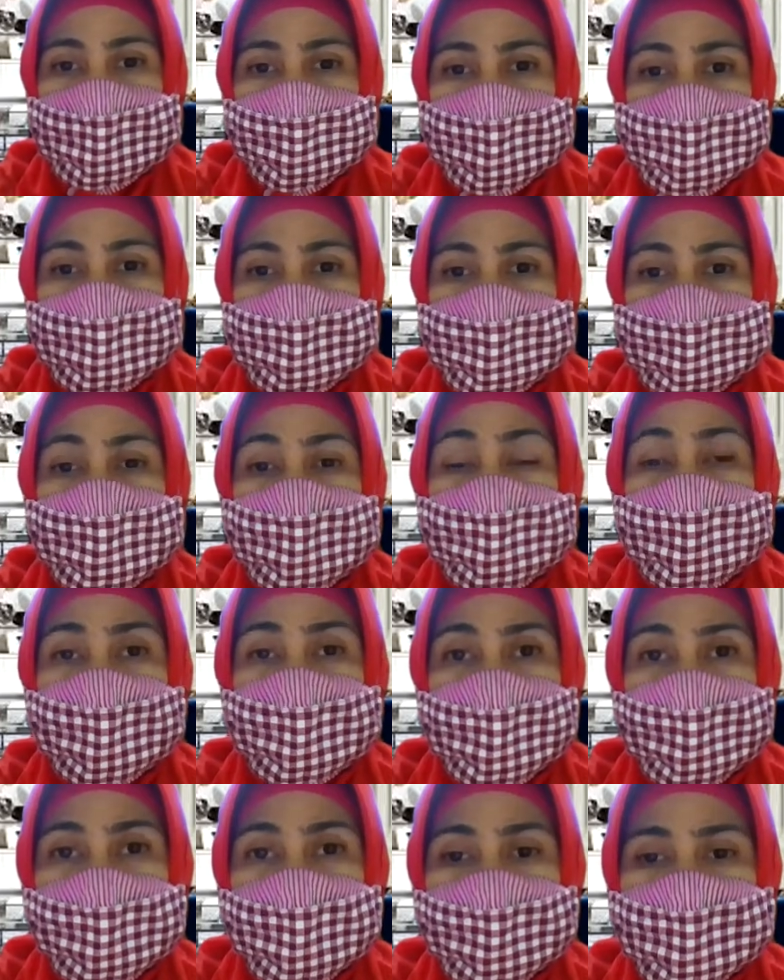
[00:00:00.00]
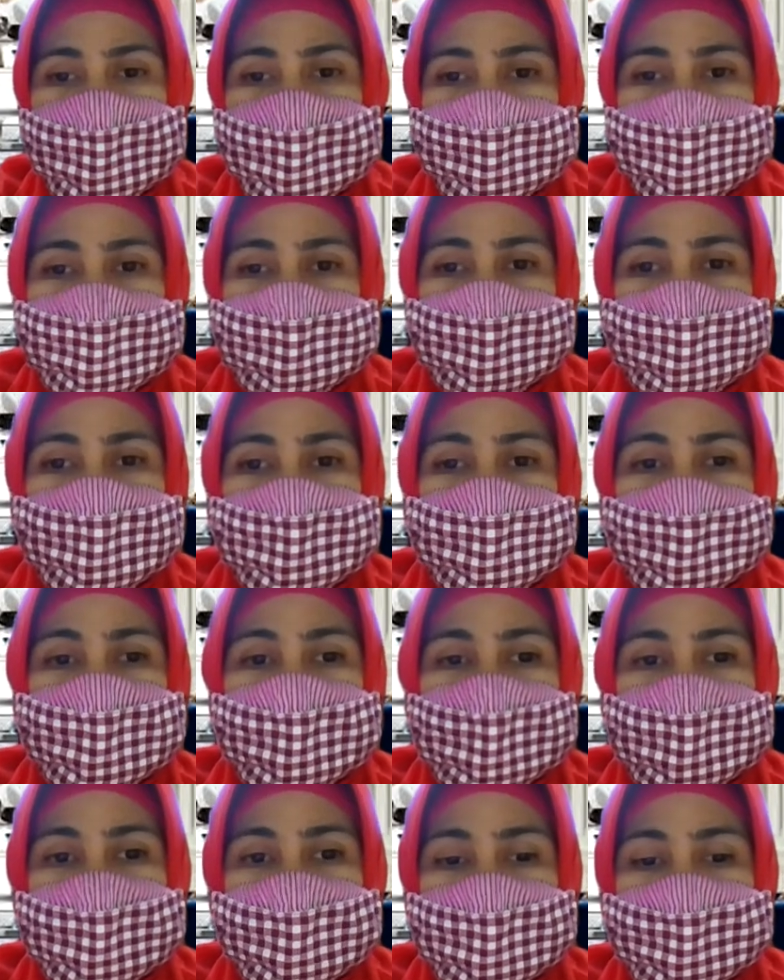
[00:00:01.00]
there are a few things to
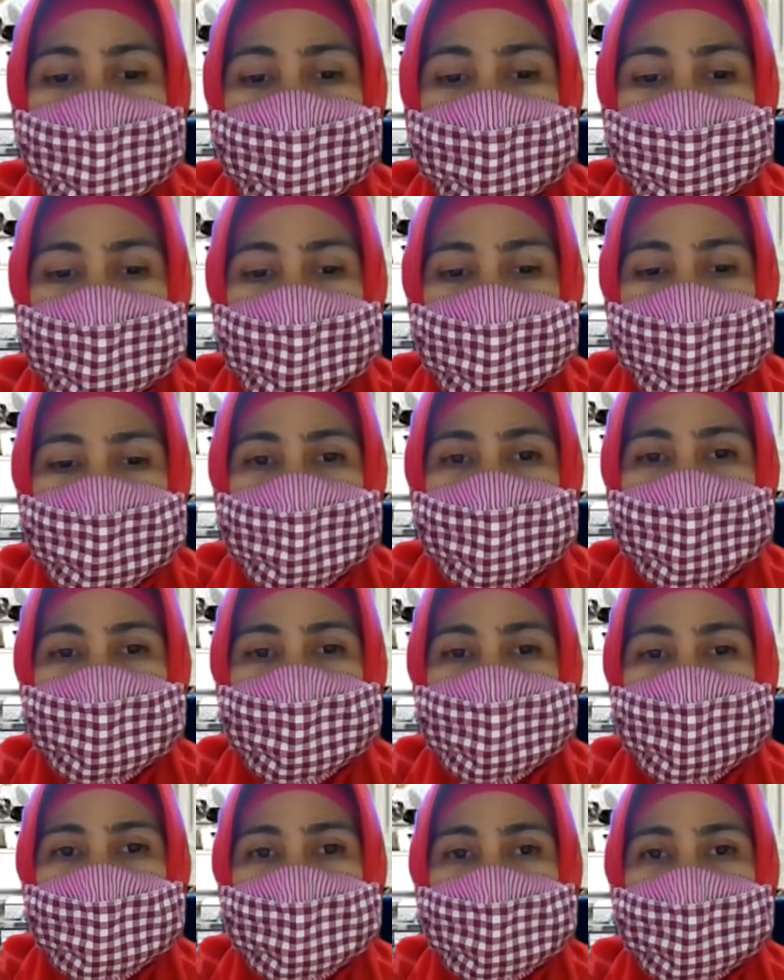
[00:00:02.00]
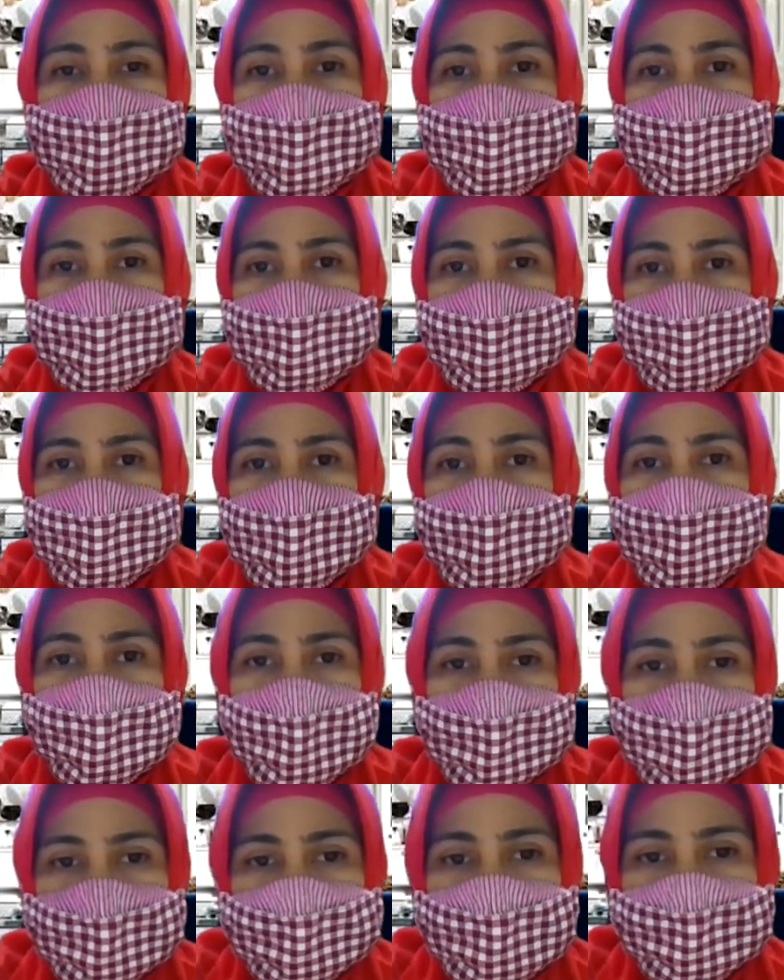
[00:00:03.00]
keep in mind. Number
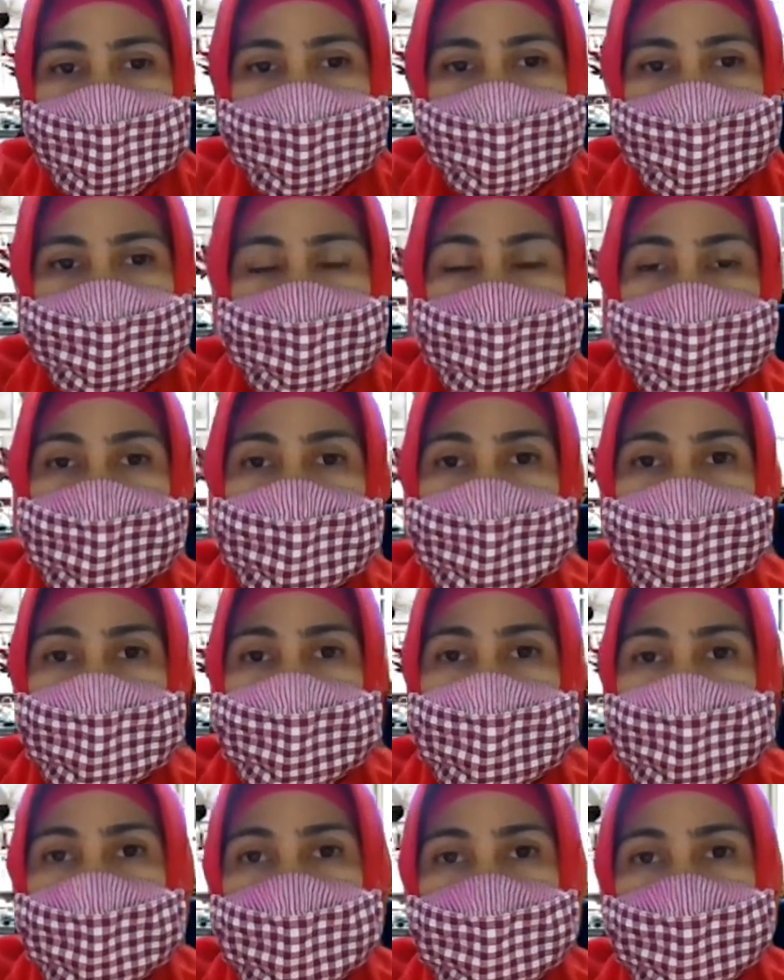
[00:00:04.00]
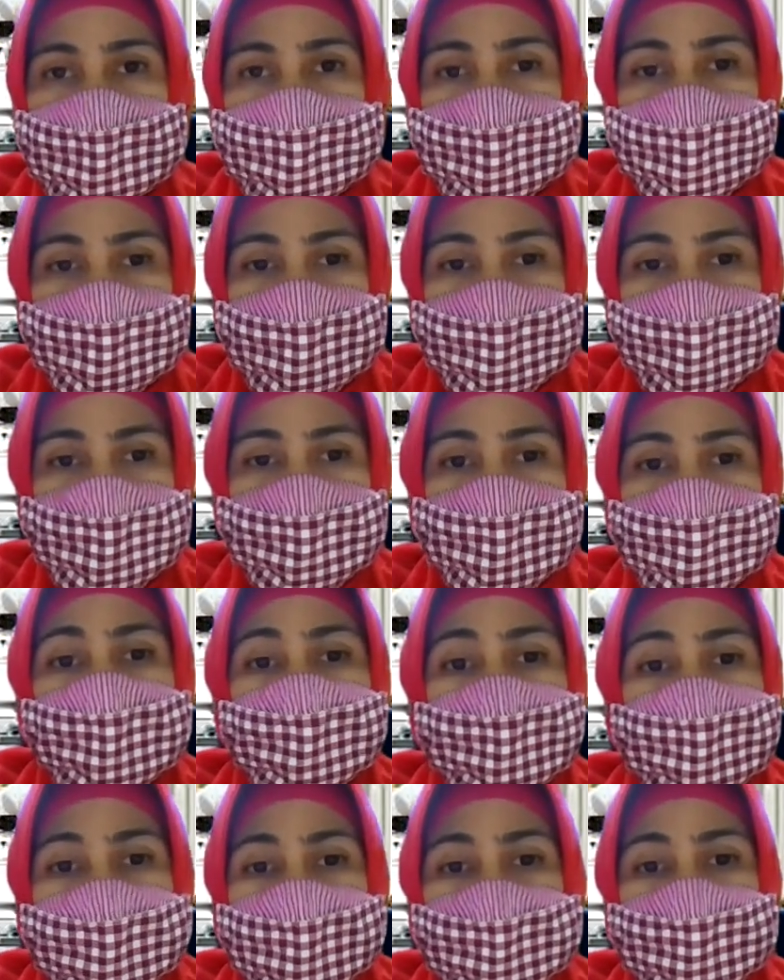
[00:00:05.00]
one,
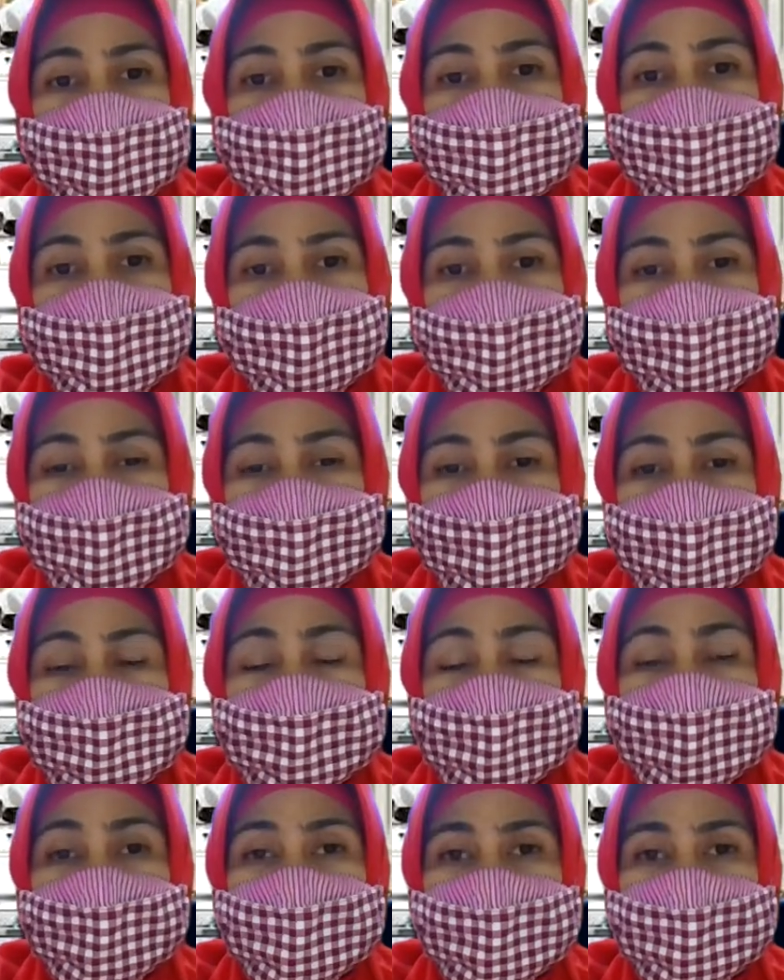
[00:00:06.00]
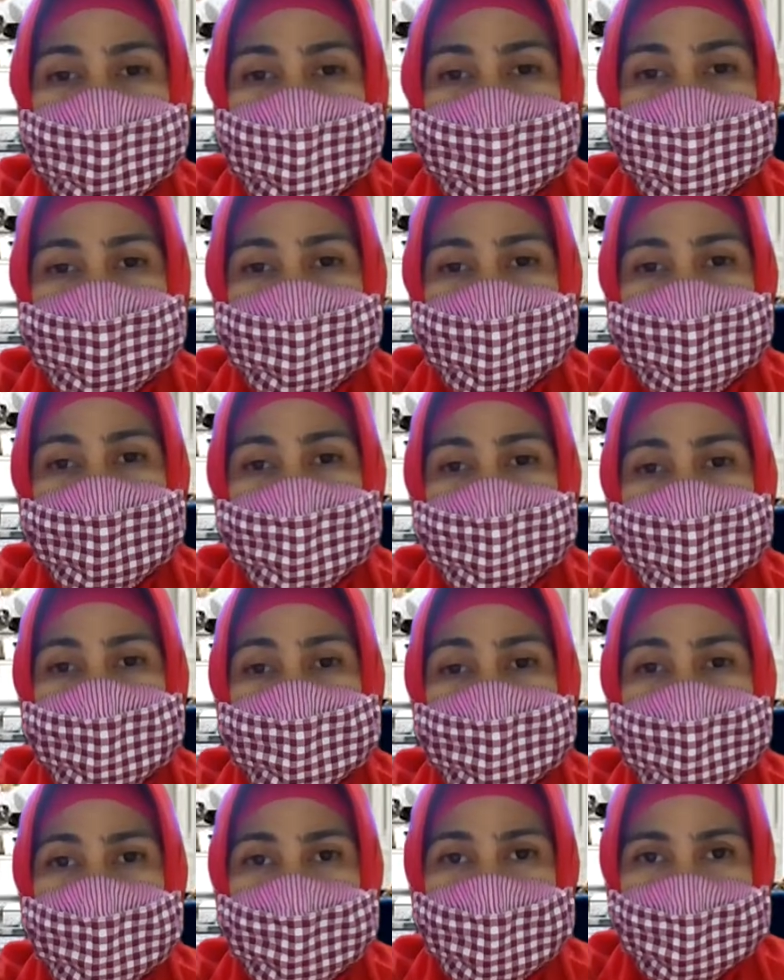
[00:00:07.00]
assume ignorance unless you
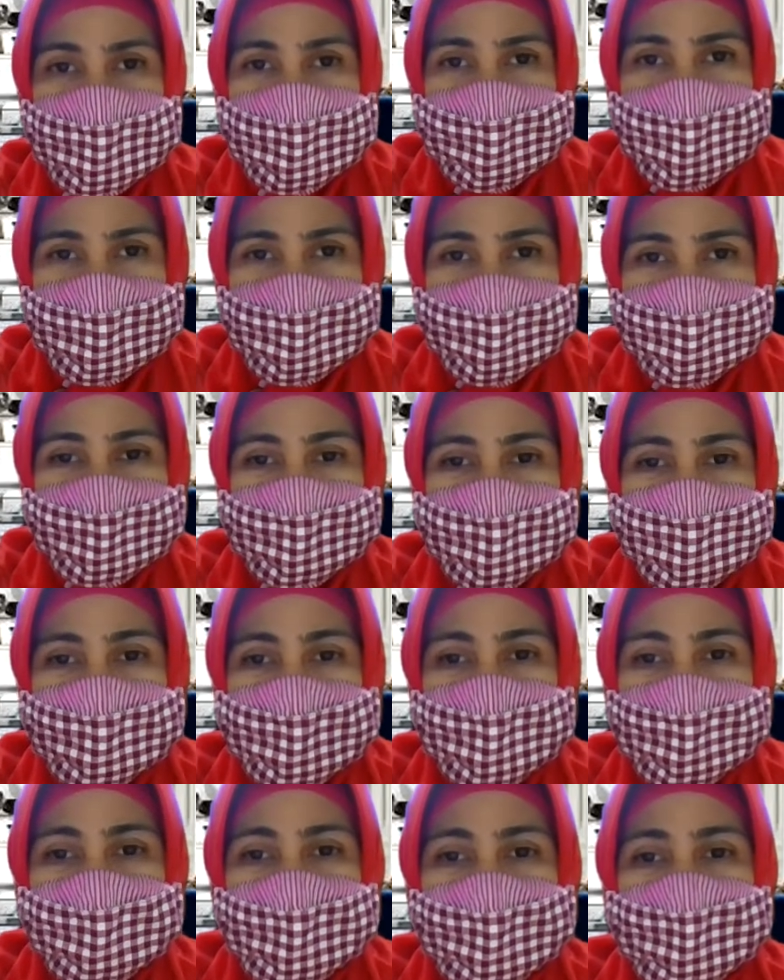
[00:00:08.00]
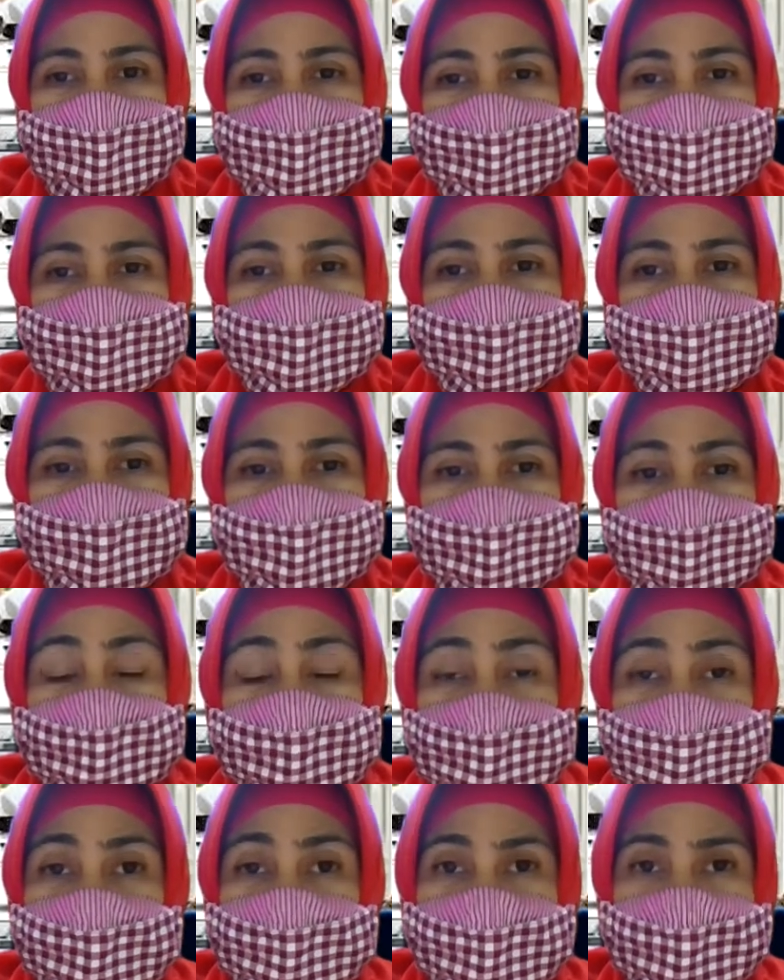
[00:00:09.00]
know otherwise. If you
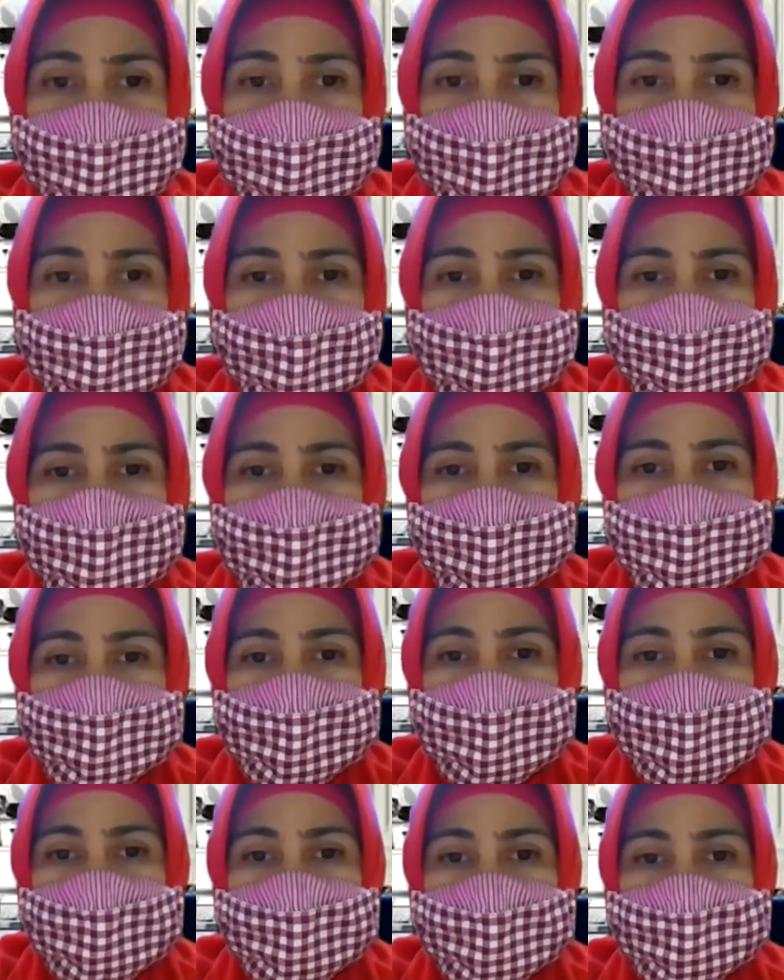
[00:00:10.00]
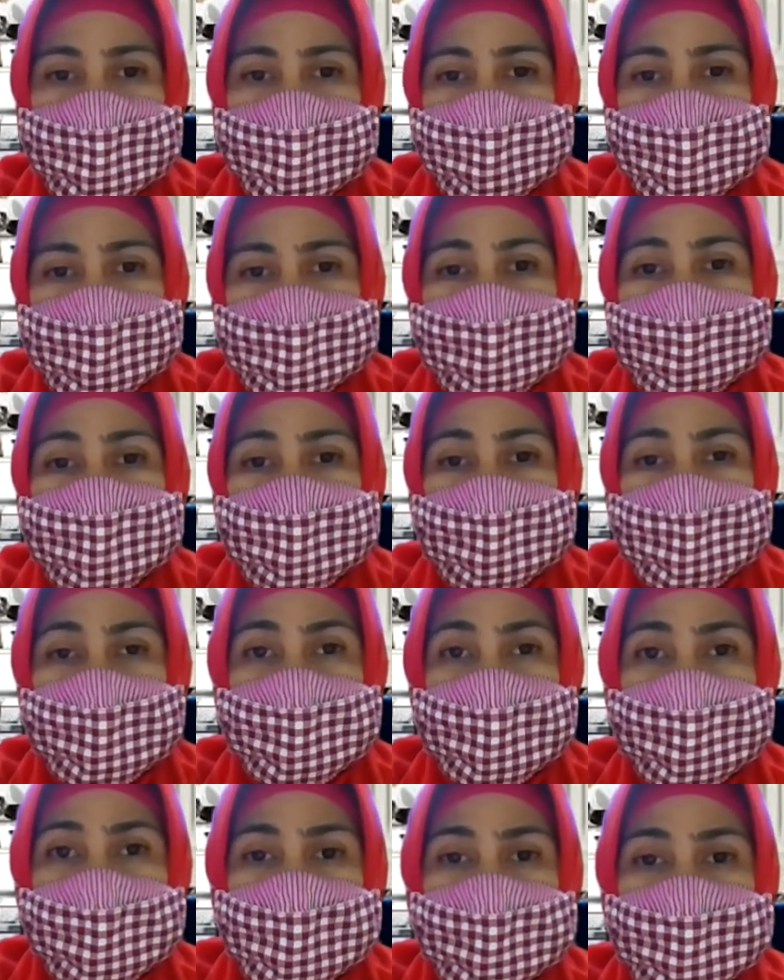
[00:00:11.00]
assume the audience knows little
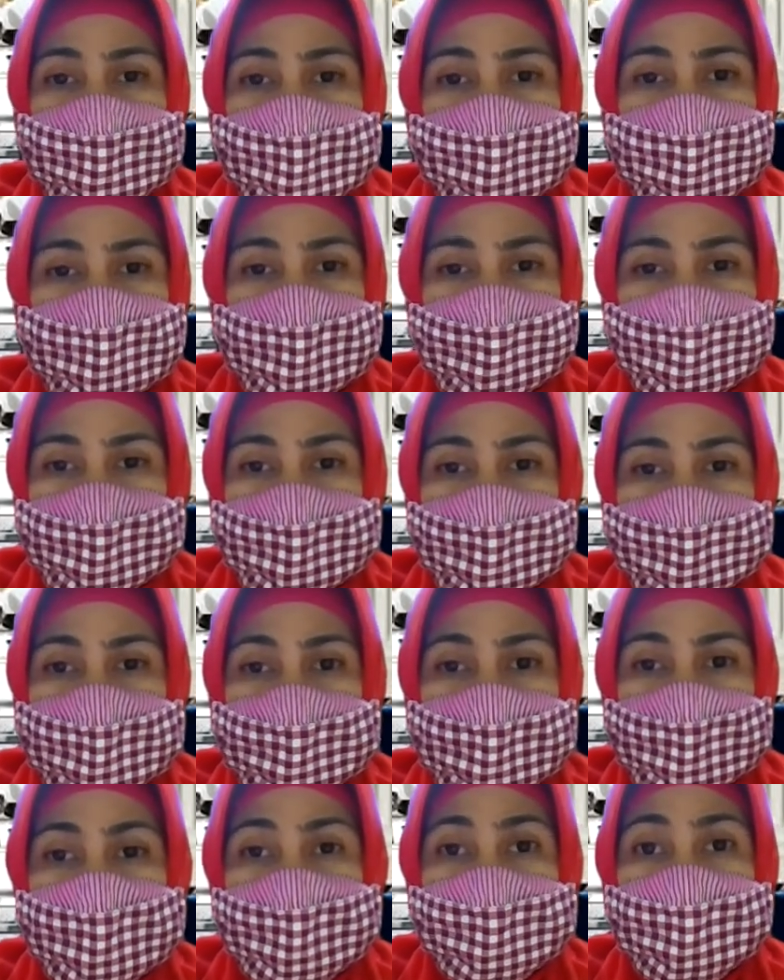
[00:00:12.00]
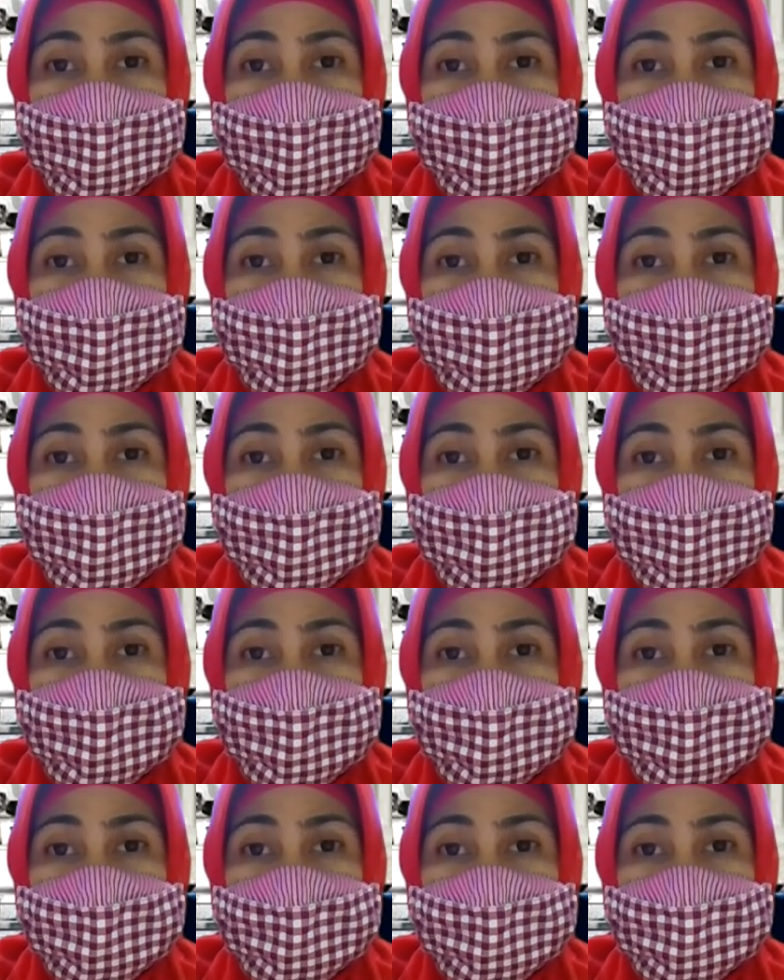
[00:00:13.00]
or nothing about